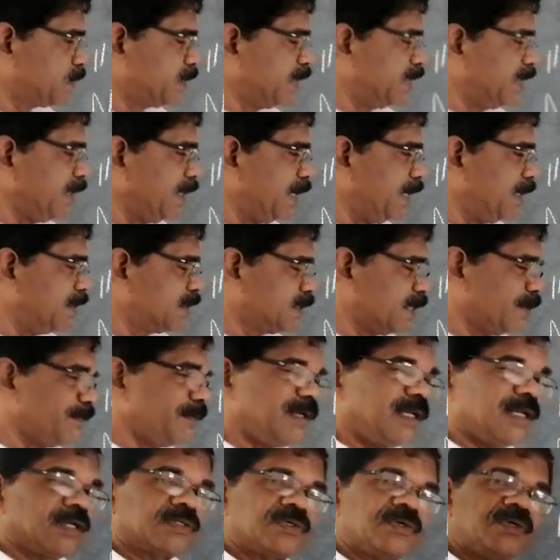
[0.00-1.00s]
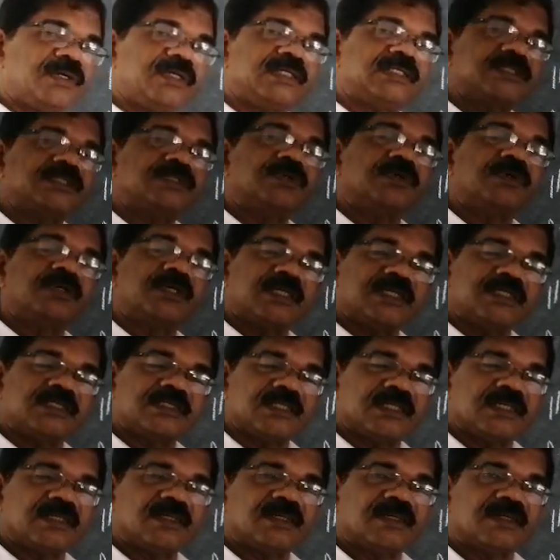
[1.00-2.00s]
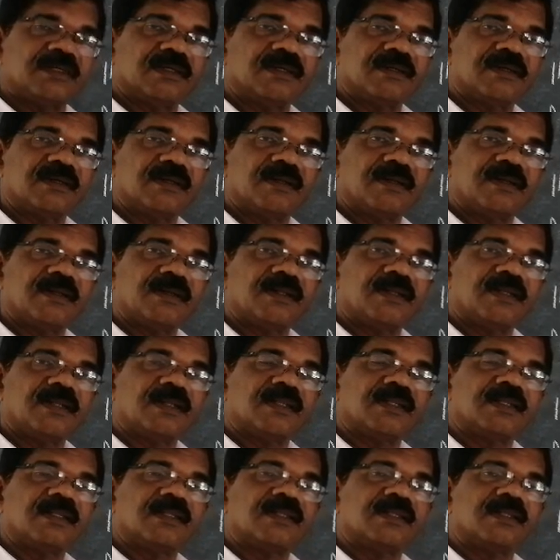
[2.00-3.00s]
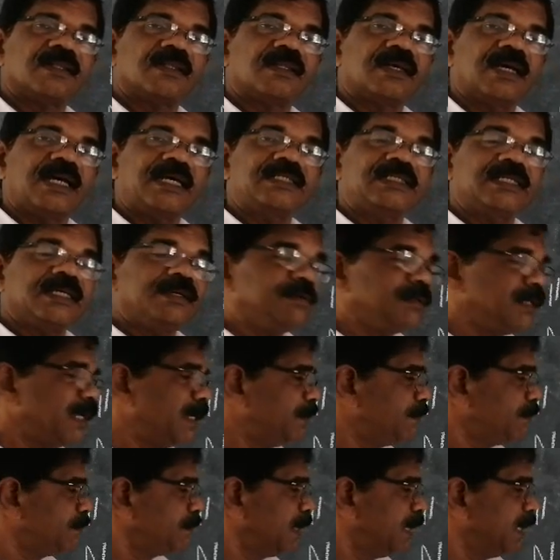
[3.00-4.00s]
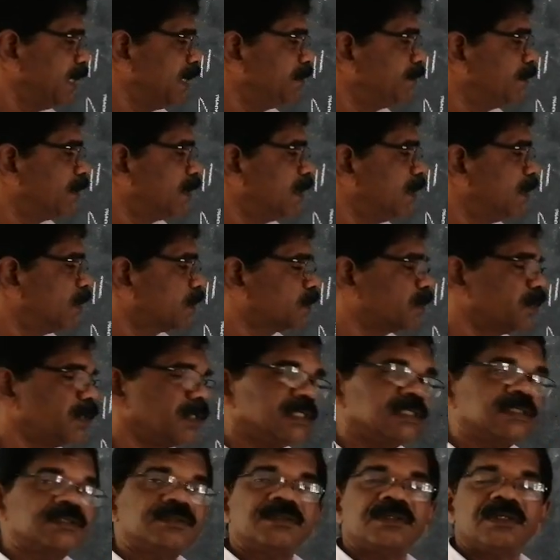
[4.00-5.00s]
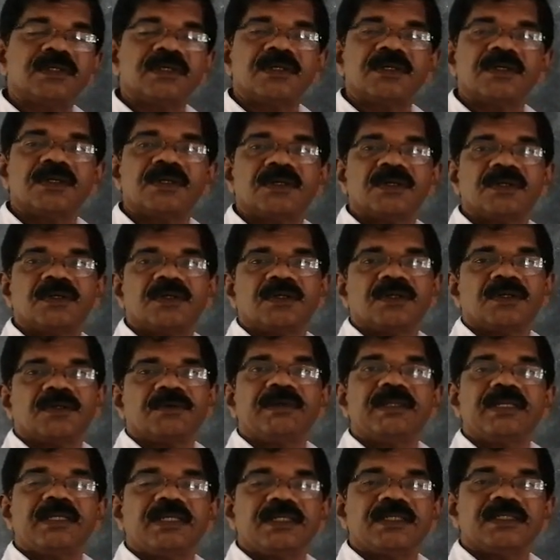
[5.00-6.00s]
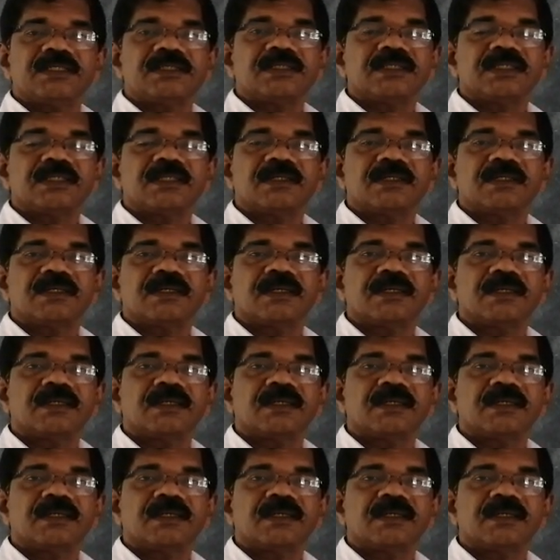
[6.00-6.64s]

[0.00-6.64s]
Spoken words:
losing a 7 electron is not easy. Let's say they have gained 1 electron is very easy.